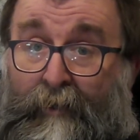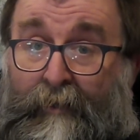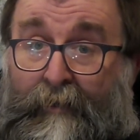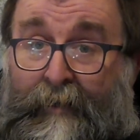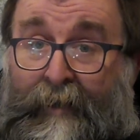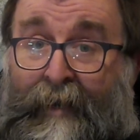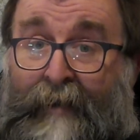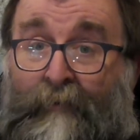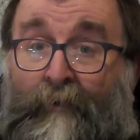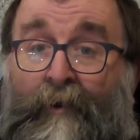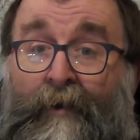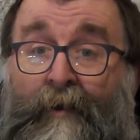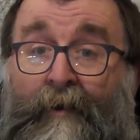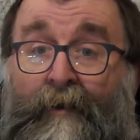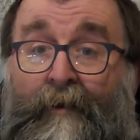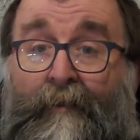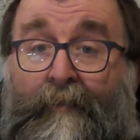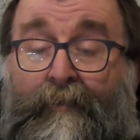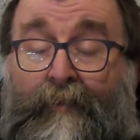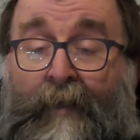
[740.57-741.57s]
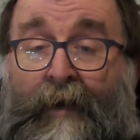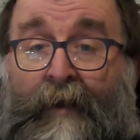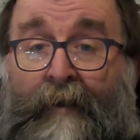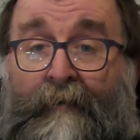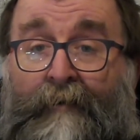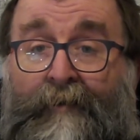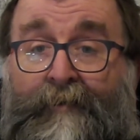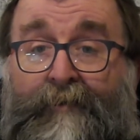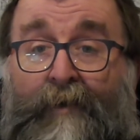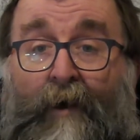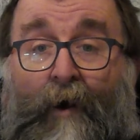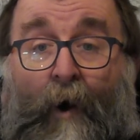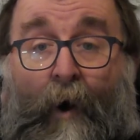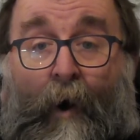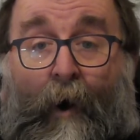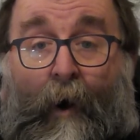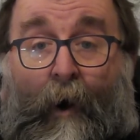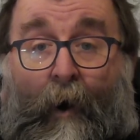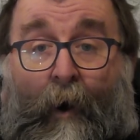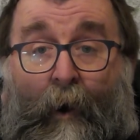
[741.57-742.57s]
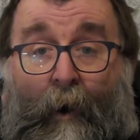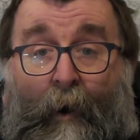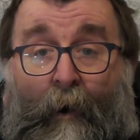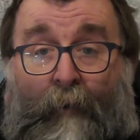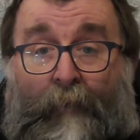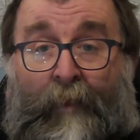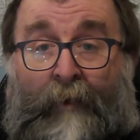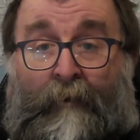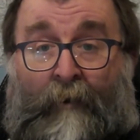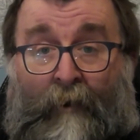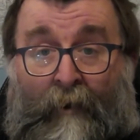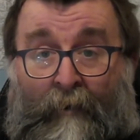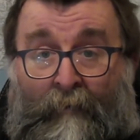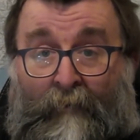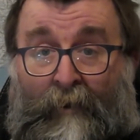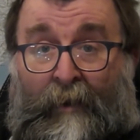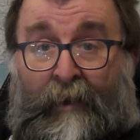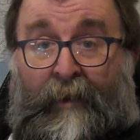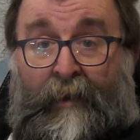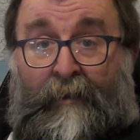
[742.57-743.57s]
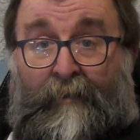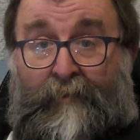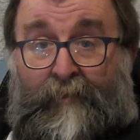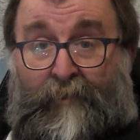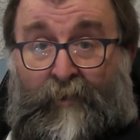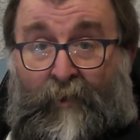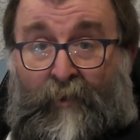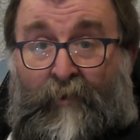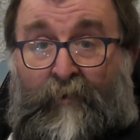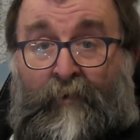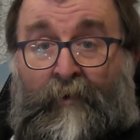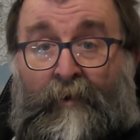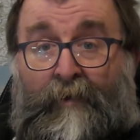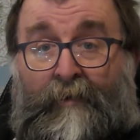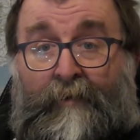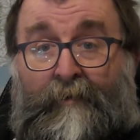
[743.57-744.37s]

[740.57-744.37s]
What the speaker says: Now, there are only two